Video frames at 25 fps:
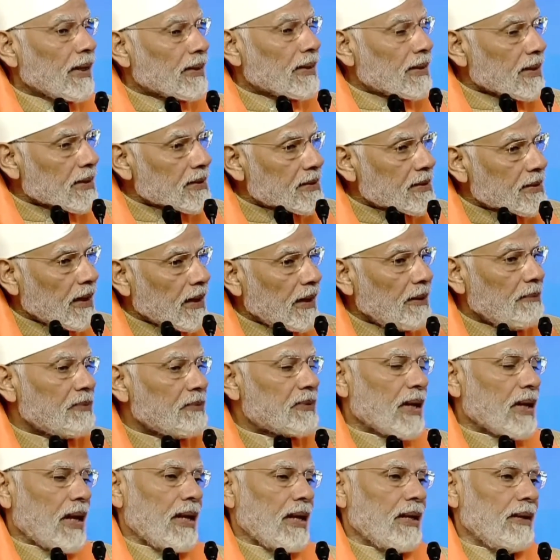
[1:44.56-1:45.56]
At the same
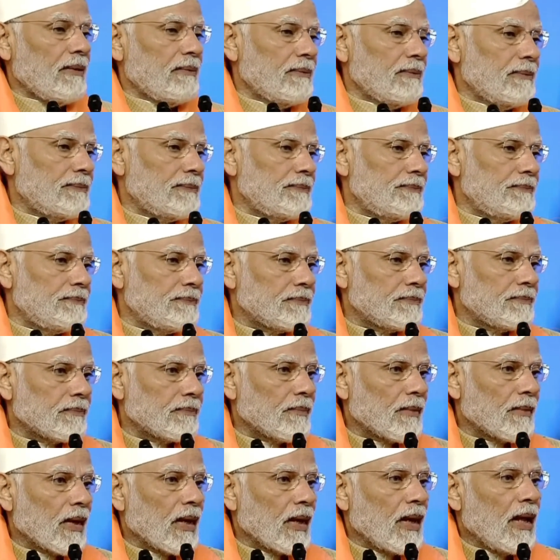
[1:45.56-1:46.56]
time,
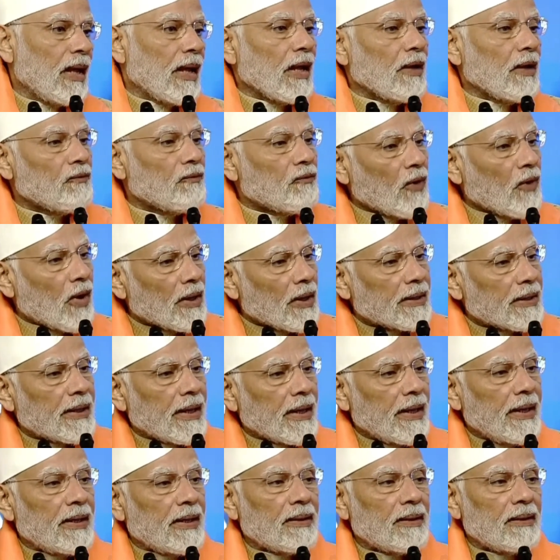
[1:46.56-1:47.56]
he
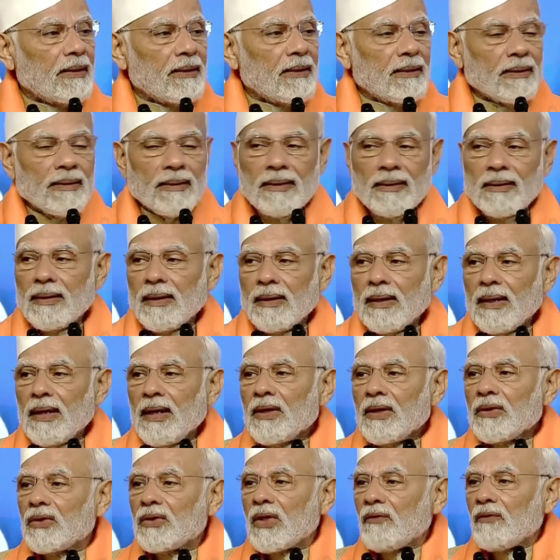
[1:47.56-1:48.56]
wanted
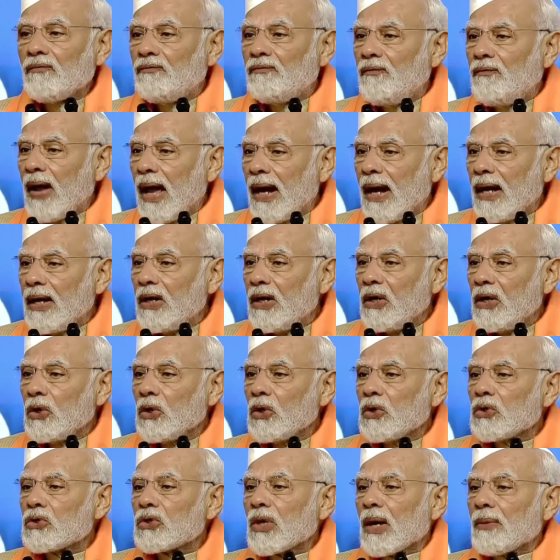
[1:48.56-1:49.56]
the
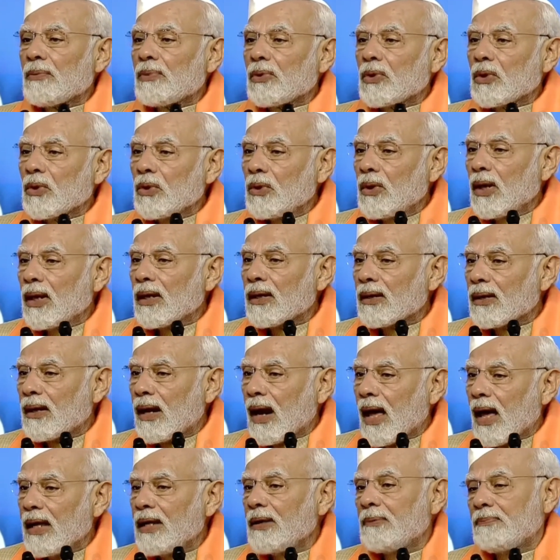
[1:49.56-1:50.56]
values of rural
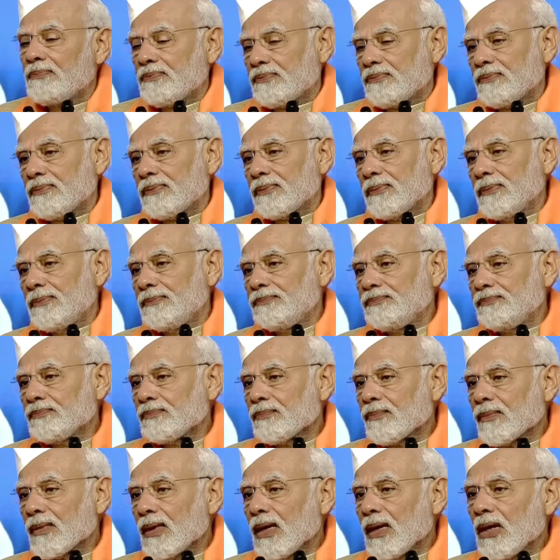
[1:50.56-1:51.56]
life
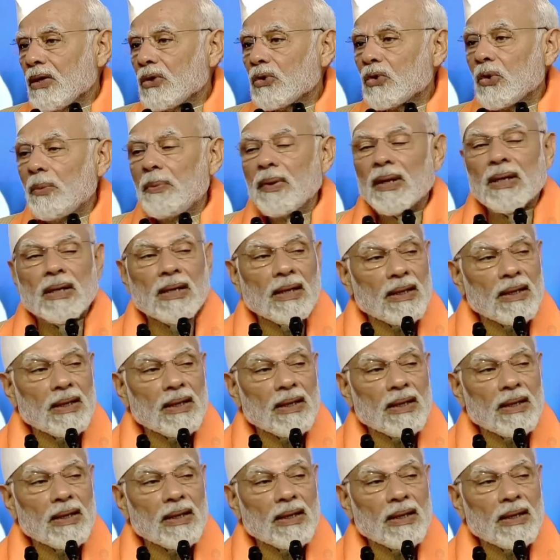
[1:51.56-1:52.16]
to be